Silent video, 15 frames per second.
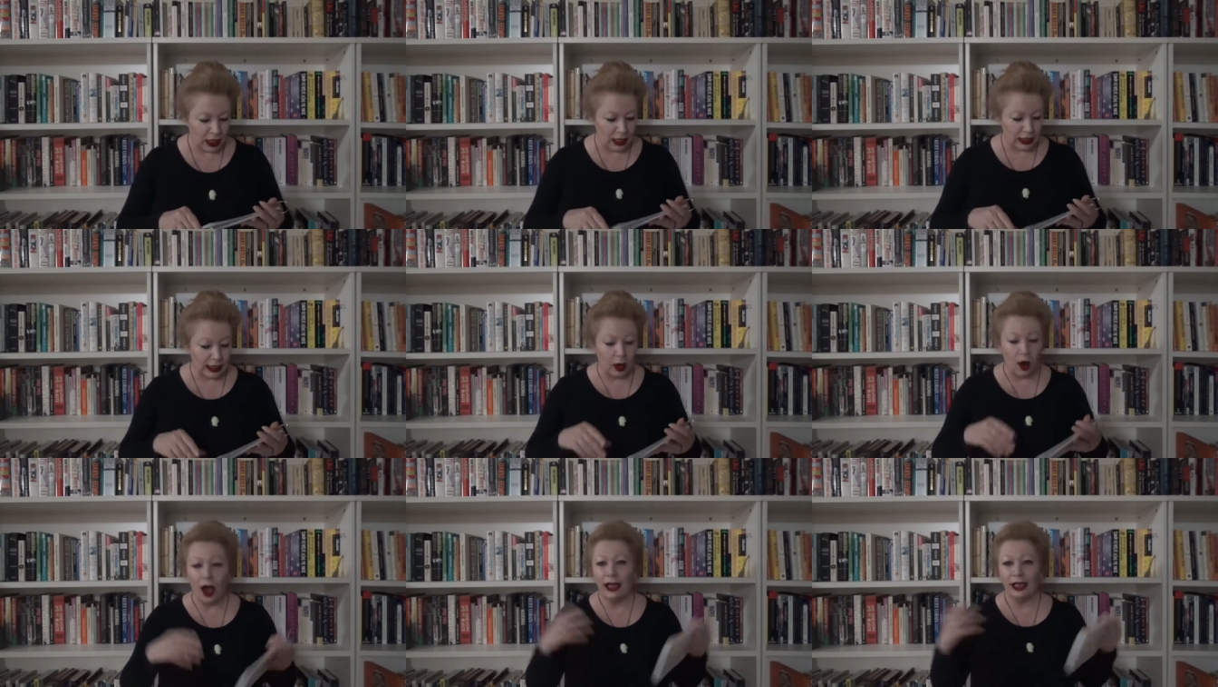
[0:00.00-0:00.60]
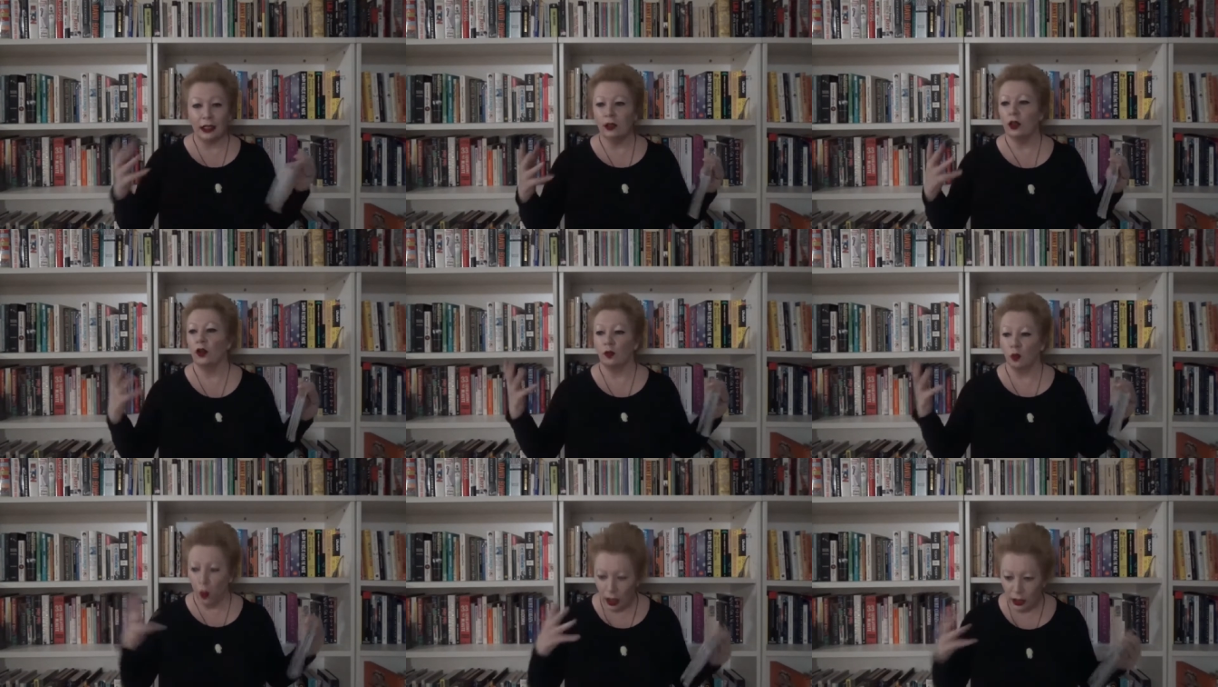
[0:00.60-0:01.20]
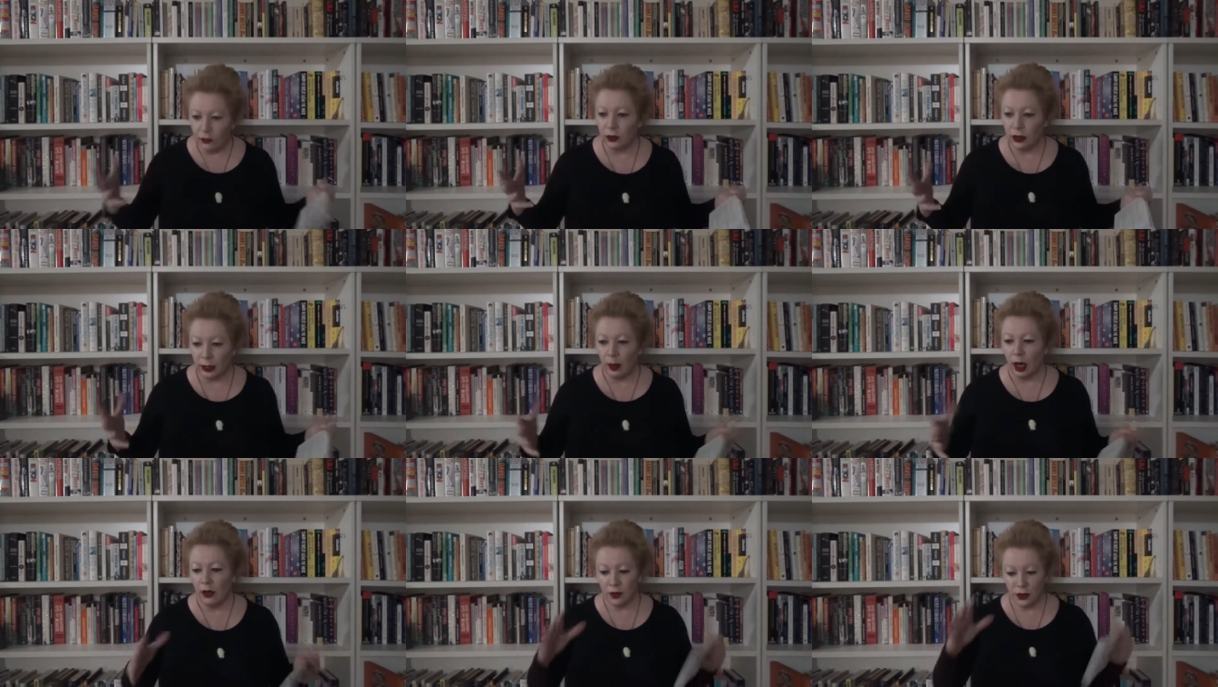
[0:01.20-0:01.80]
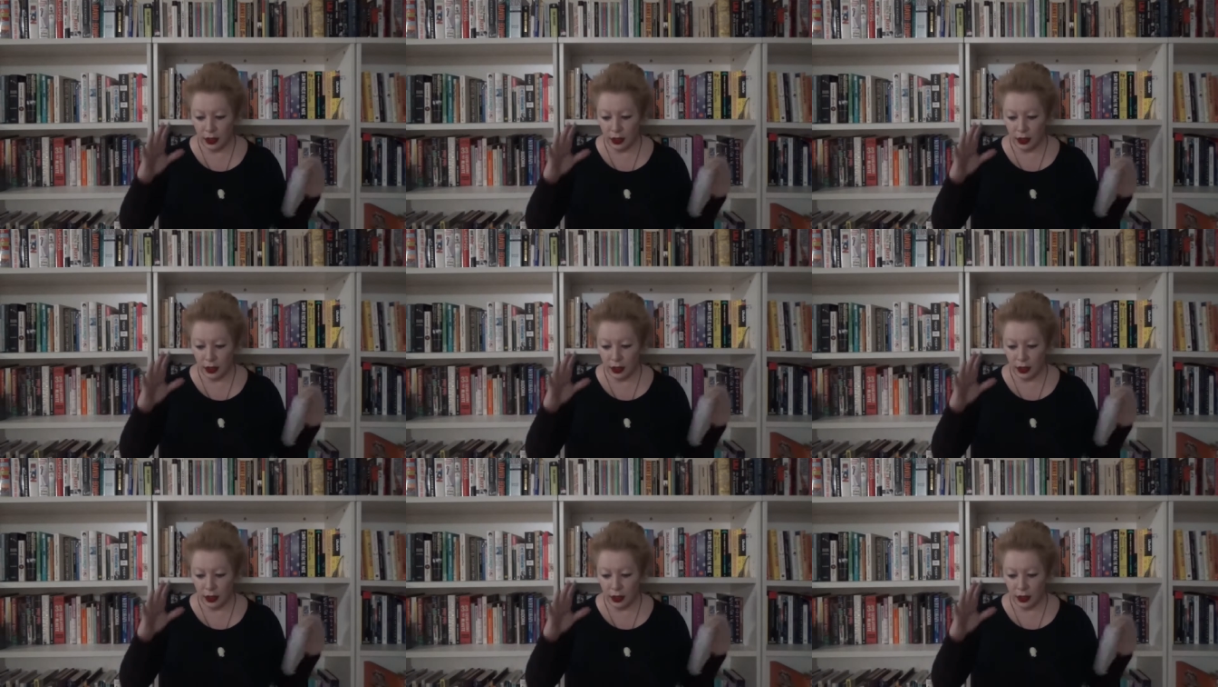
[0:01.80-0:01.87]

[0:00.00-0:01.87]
Now, I get a lot of wonderful emails.